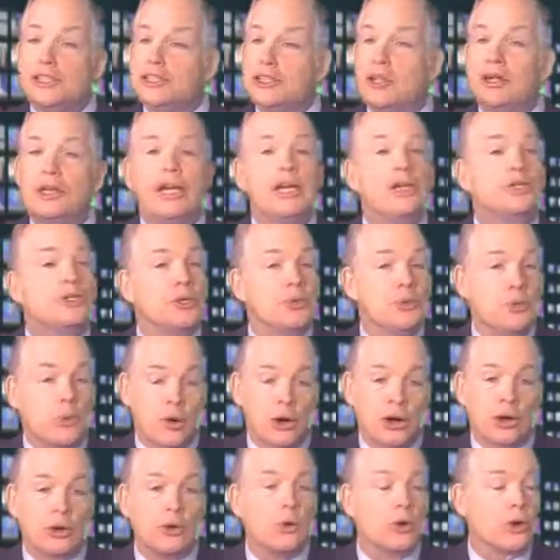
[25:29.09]
or
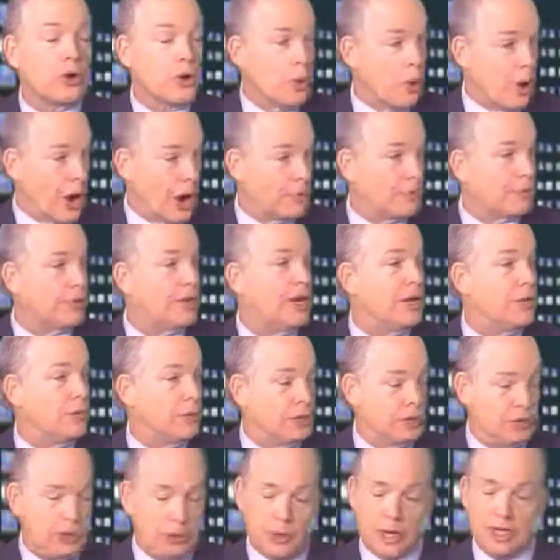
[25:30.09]
just looking to work or
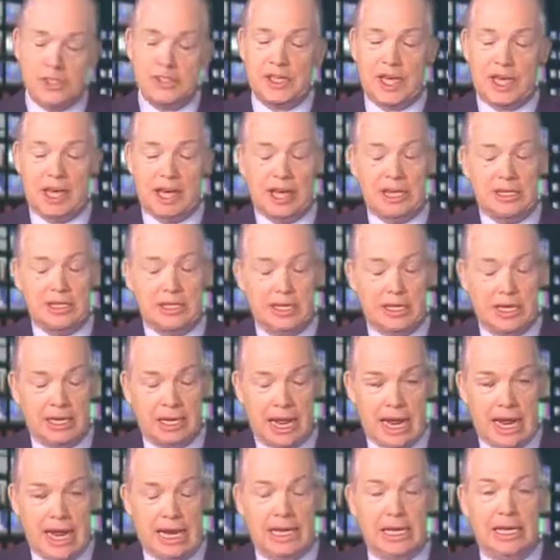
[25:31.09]
cooperate with
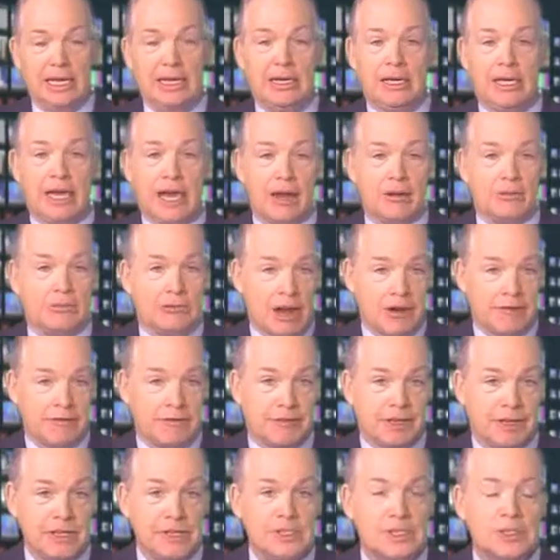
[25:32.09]
USAID in
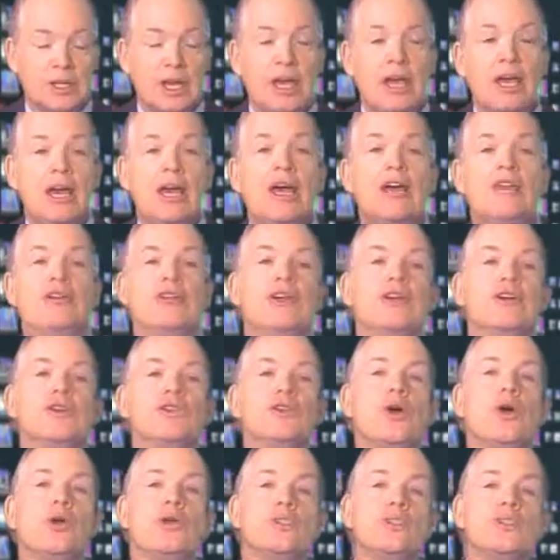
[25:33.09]
Haiti can reference.
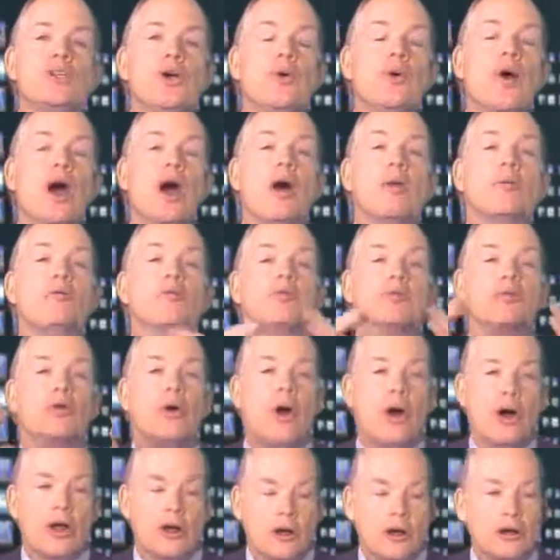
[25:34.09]
There's
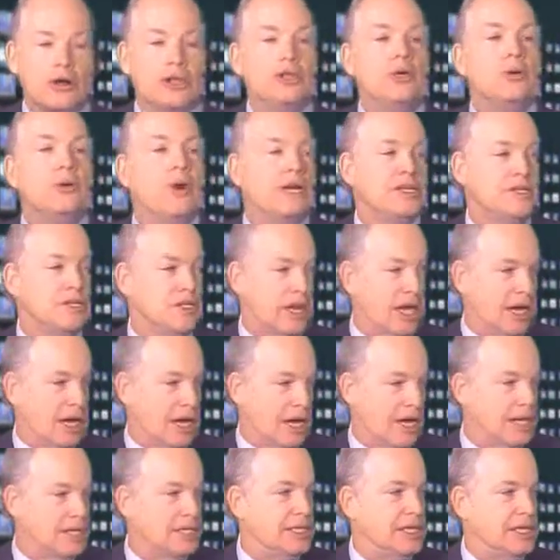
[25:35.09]
also a broader
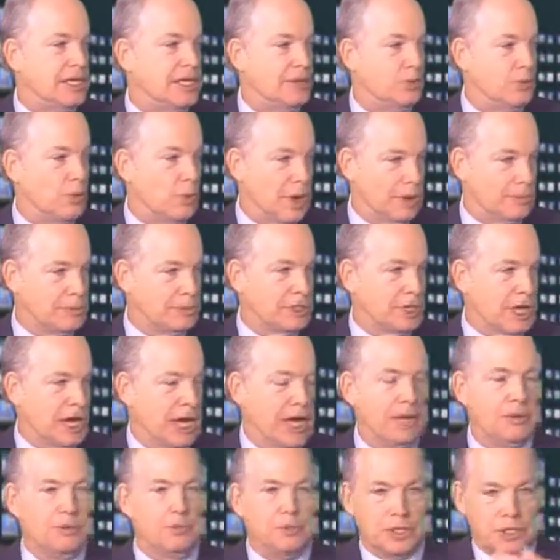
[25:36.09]

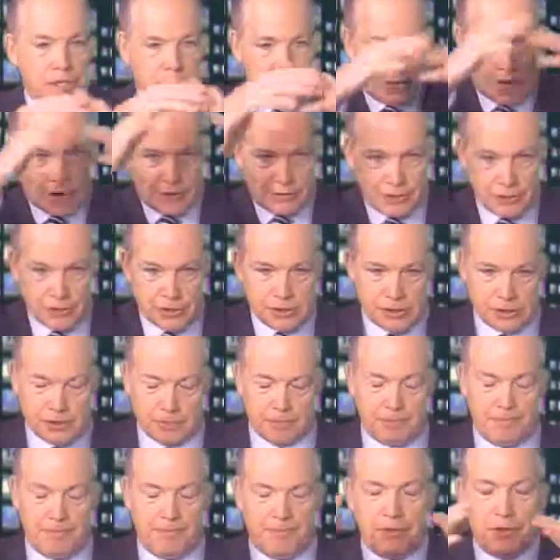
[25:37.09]
USAID website
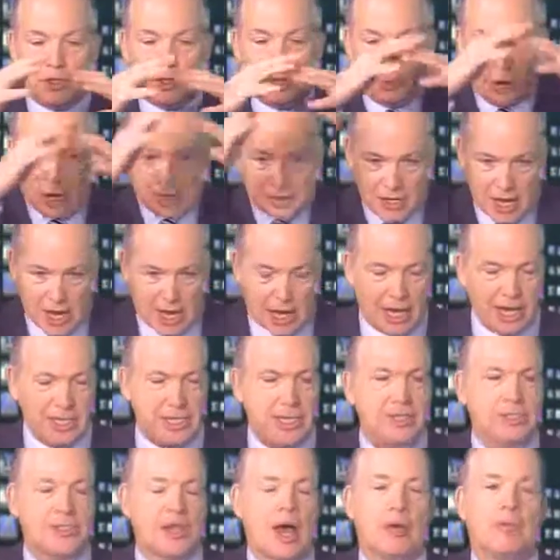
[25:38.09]
which covers
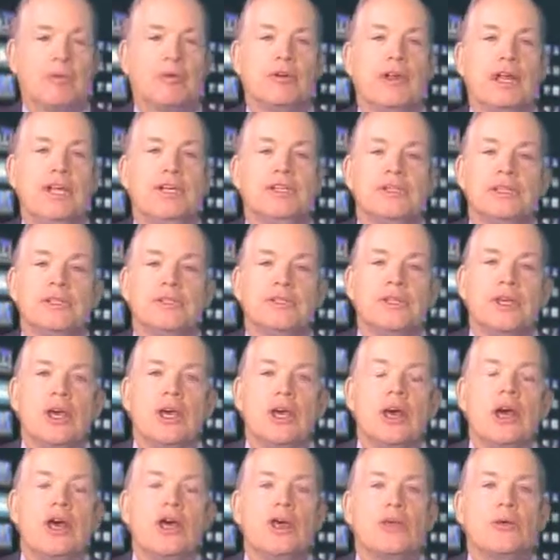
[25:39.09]
USAID's
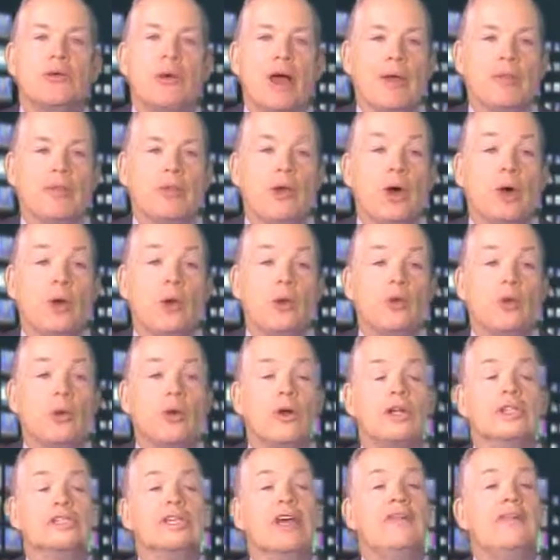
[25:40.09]
operations
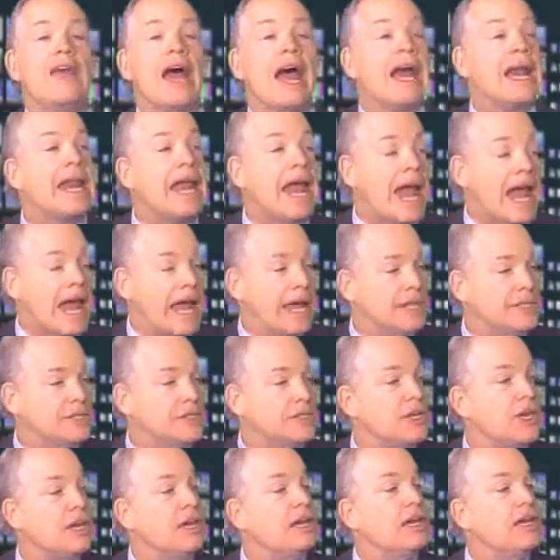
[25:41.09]
throughout the whole world, and
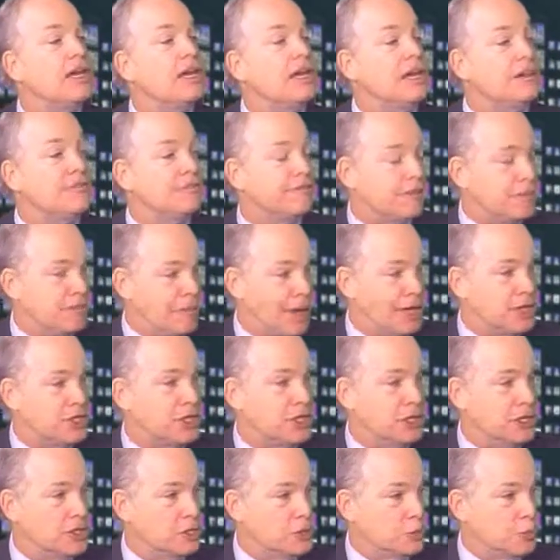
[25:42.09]
that has
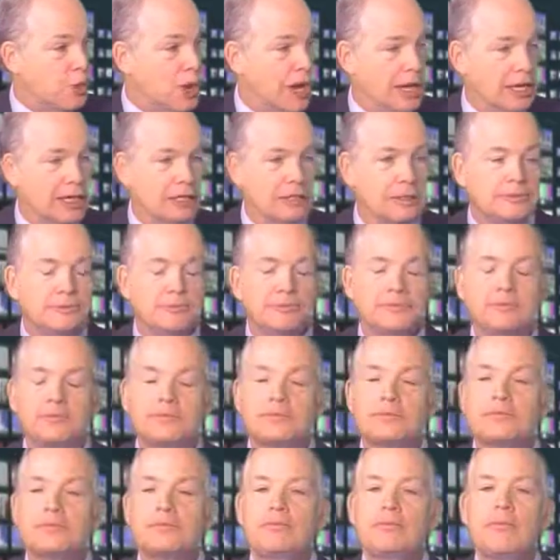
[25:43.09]
information as
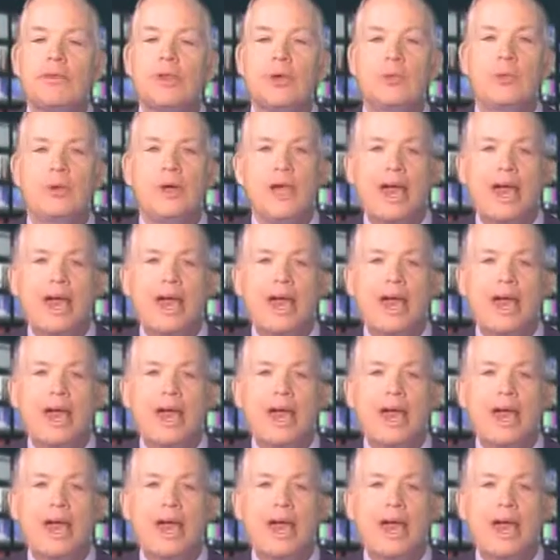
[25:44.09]
well.